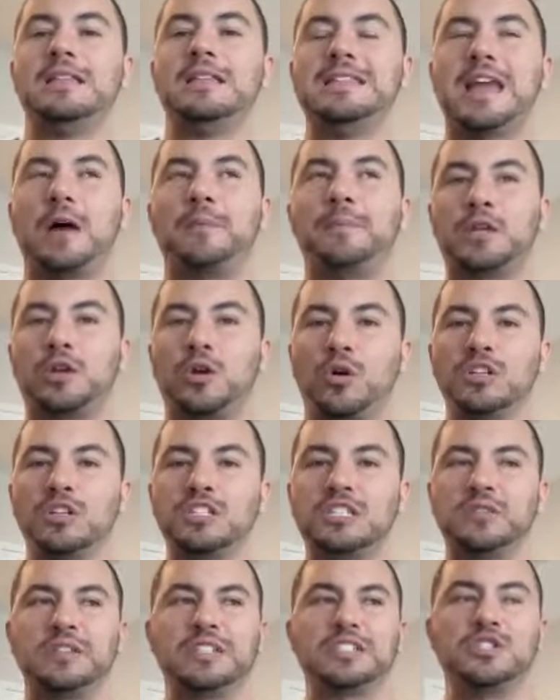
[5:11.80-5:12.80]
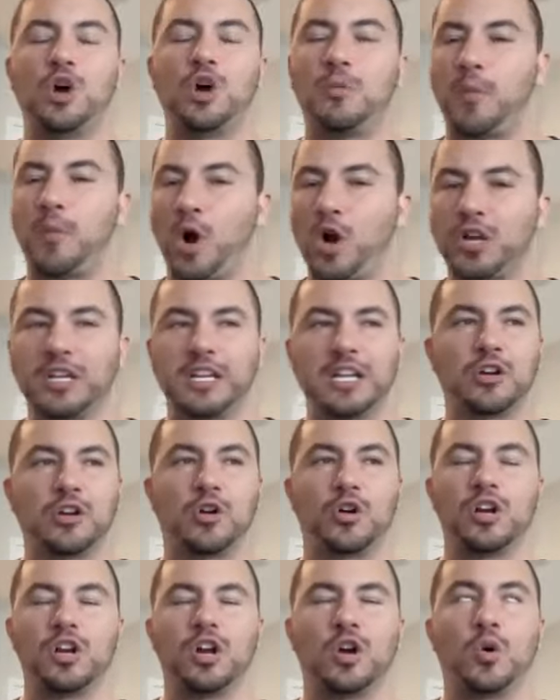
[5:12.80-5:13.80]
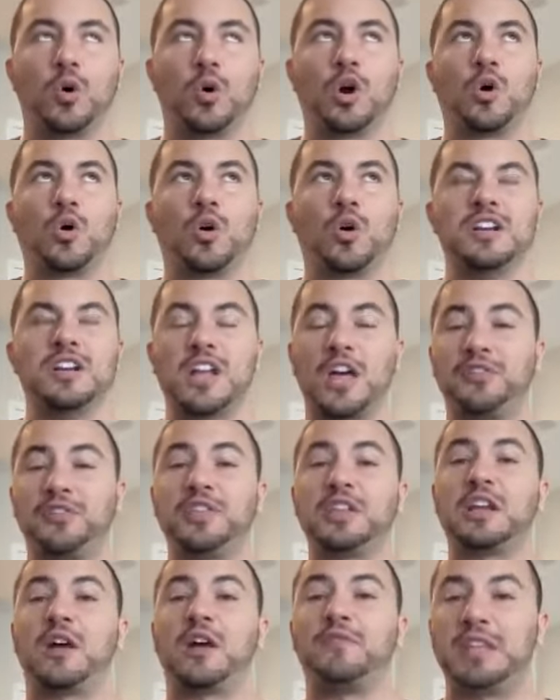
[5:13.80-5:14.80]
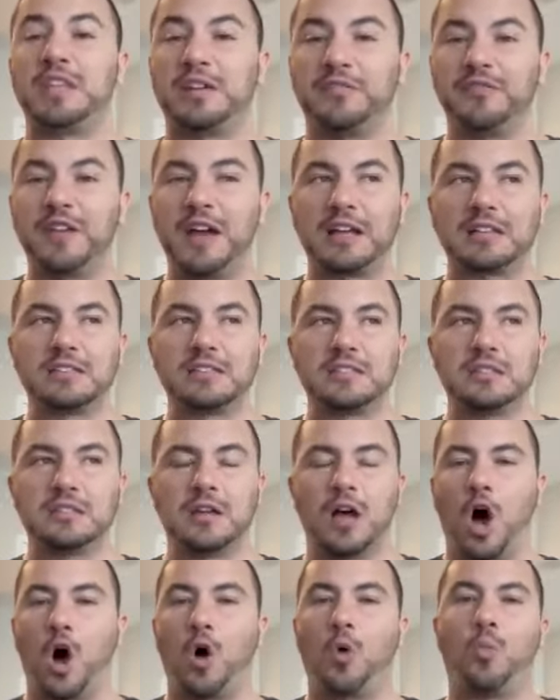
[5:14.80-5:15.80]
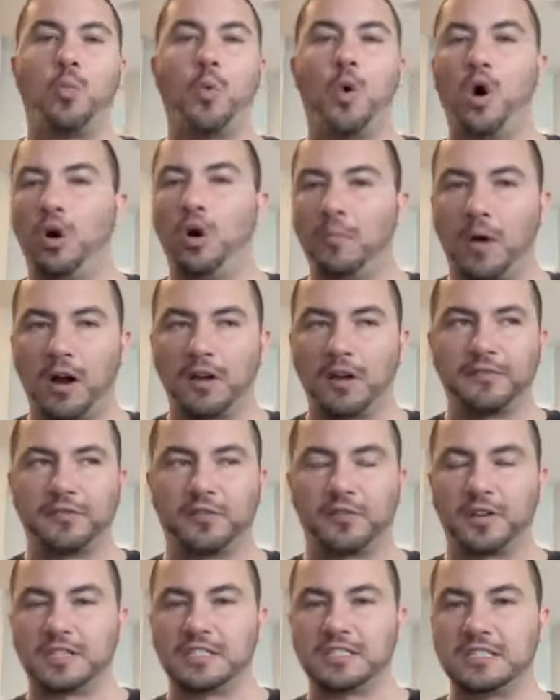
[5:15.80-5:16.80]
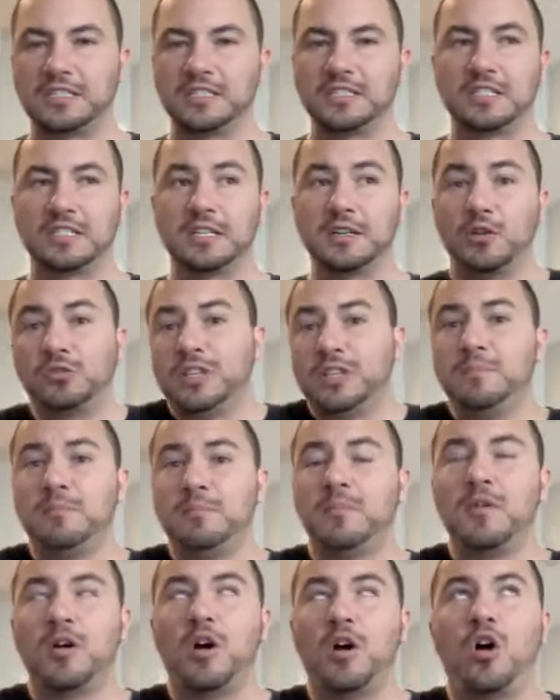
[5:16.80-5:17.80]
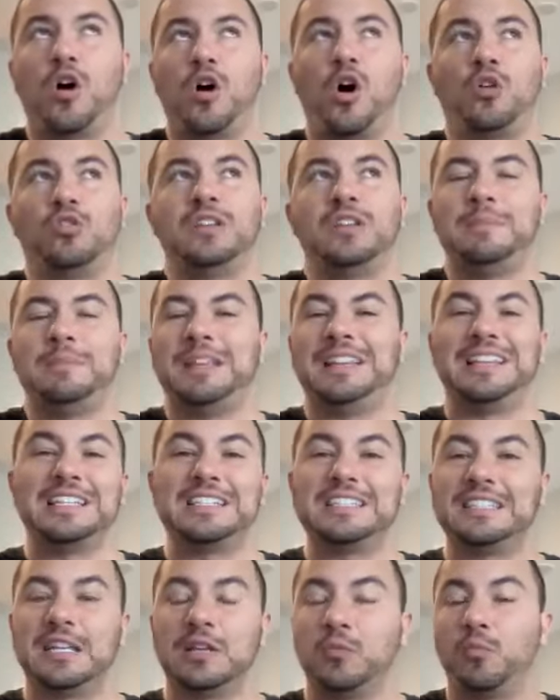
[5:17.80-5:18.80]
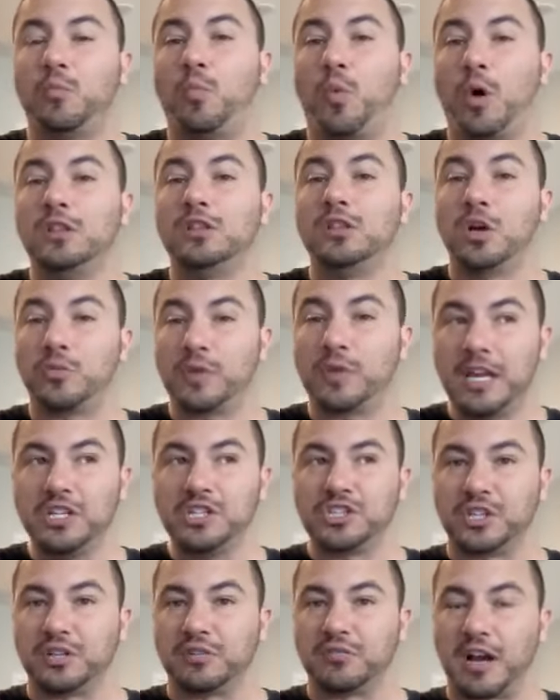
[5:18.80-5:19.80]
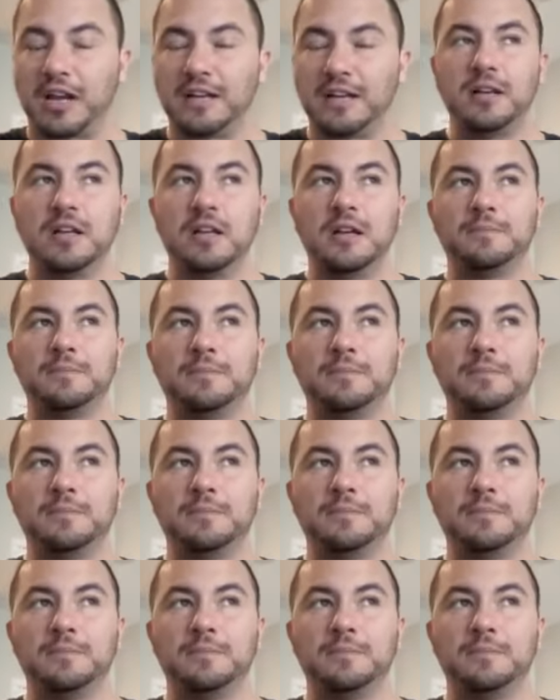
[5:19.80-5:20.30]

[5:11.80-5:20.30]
Now, because there is no marketing or nothing of the effect, a Walmart, for instance, can only be listed in one location, right?